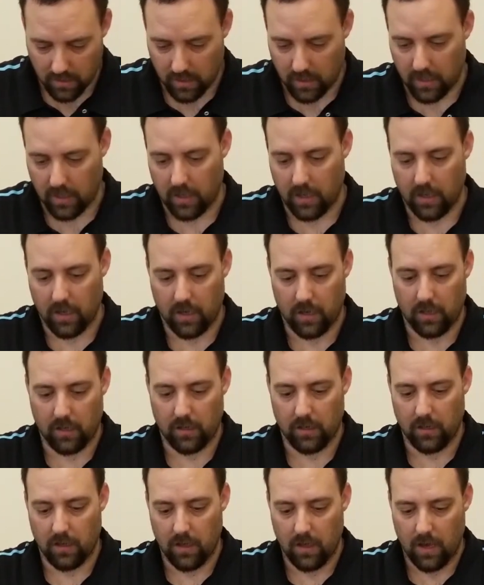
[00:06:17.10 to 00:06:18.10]

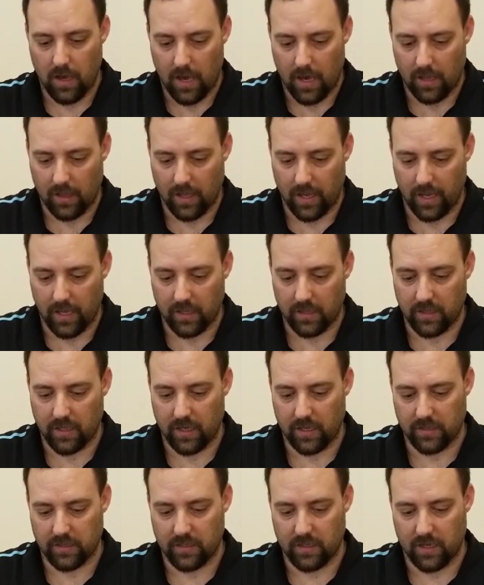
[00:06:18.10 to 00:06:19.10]
and I like
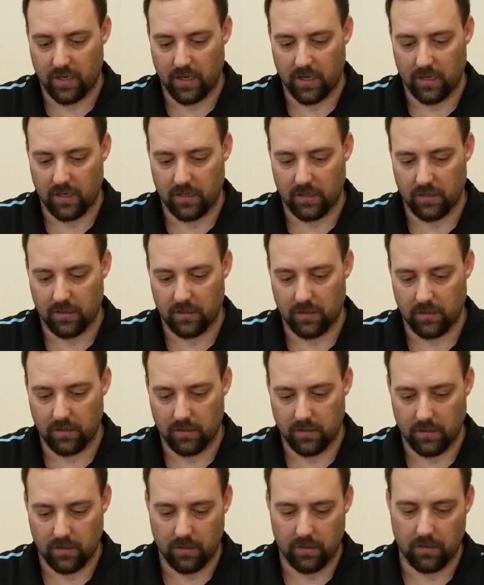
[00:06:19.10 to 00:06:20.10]
that.
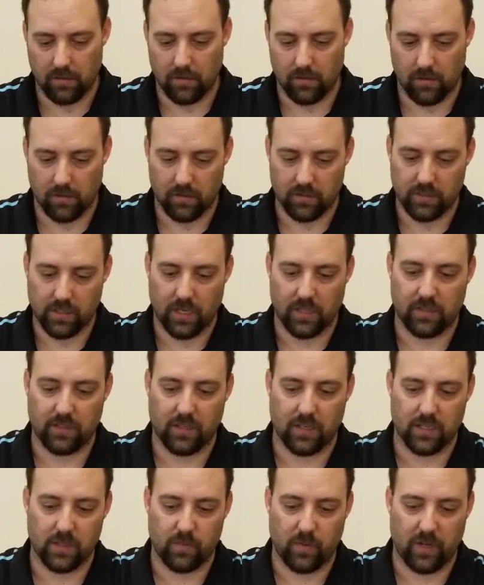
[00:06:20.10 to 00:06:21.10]
You know, it's got the
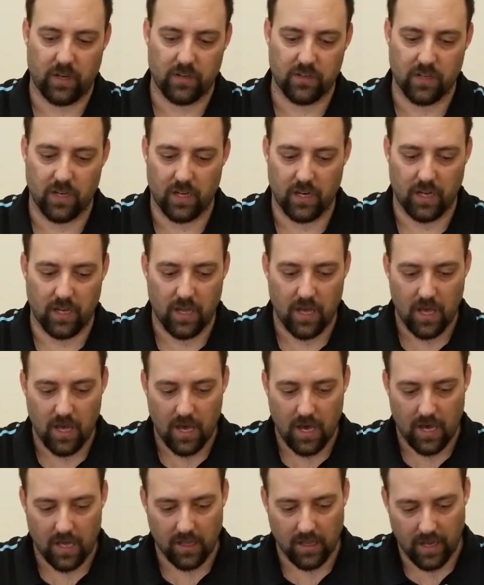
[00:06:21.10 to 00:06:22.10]
expanders on it.
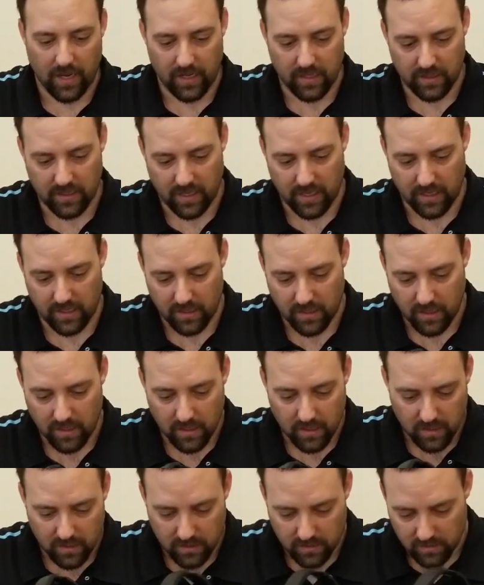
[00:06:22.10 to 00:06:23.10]
I like that
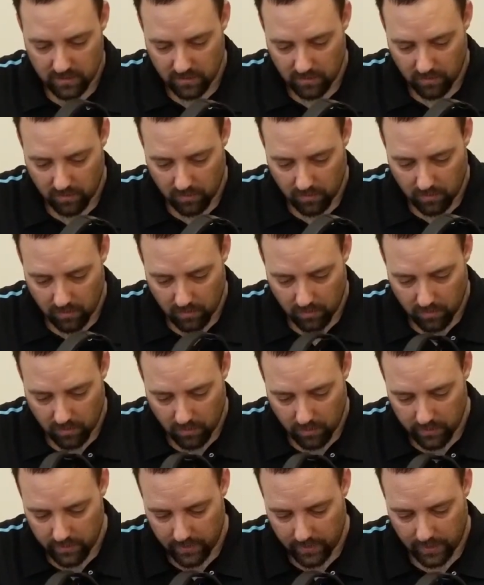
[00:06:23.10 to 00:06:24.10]

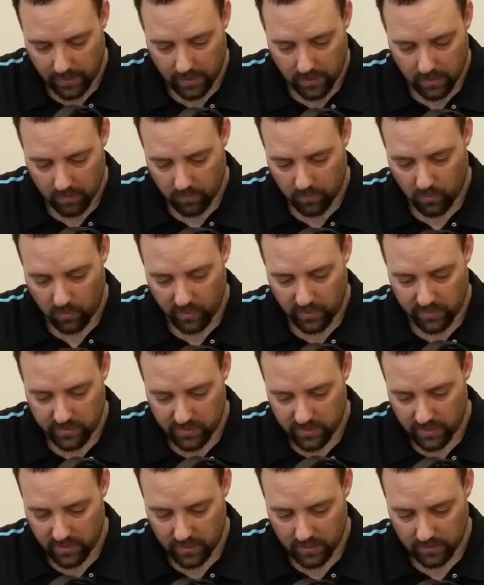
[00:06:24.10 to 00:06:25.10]
all the anchor points
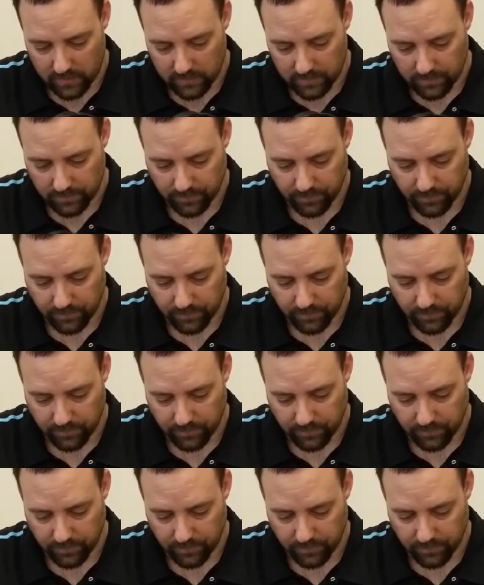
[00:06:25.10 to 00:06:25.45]
here,